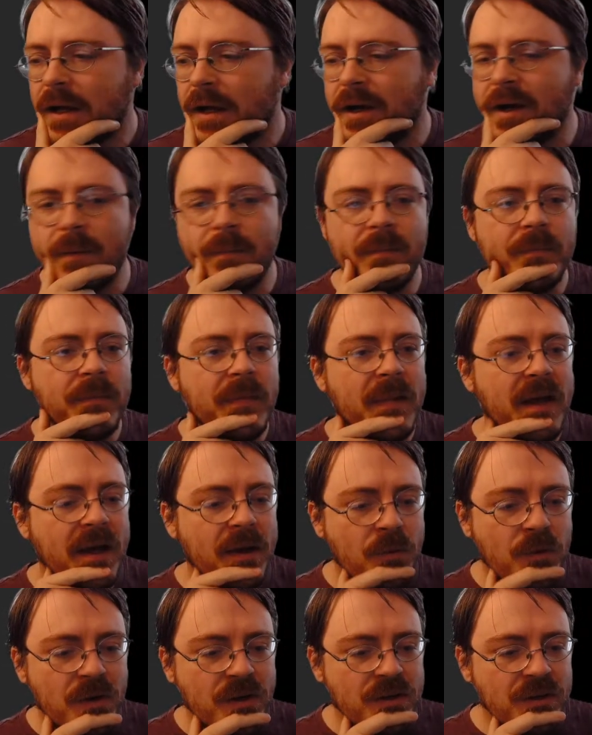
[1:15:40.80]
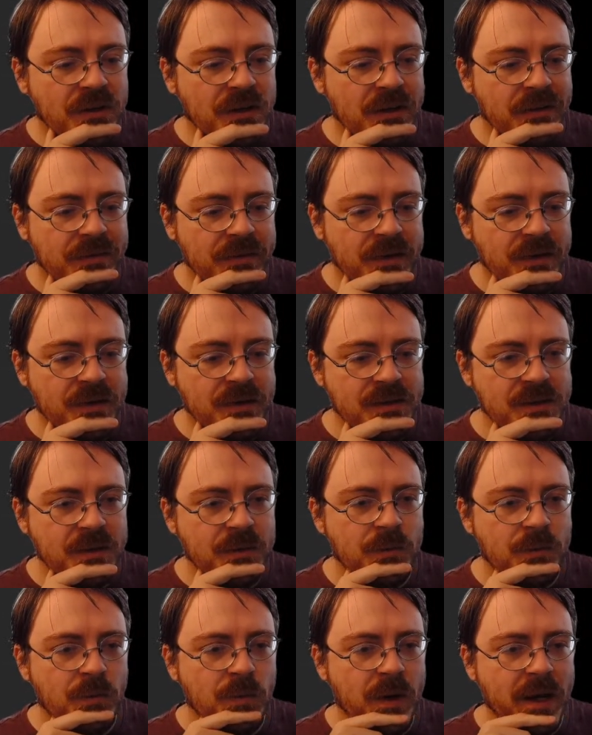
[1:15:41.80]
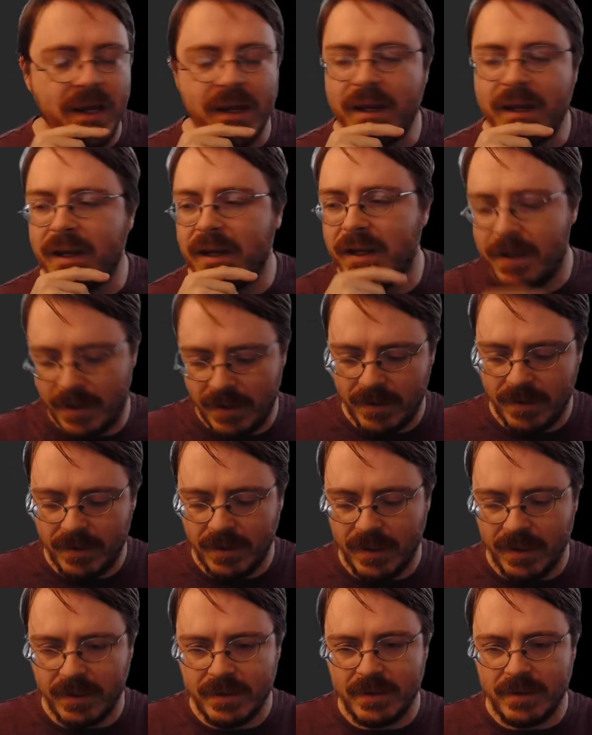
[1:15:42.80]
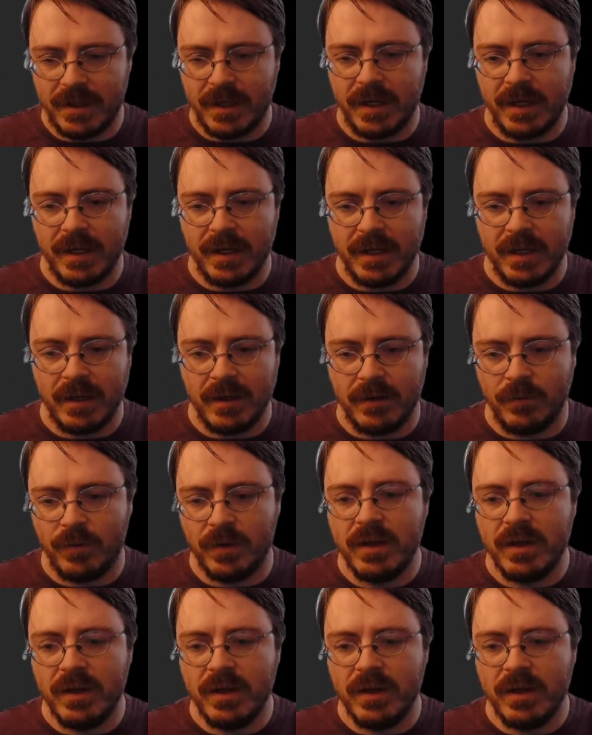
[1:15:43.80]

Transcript: I wonder if there is a way that I can.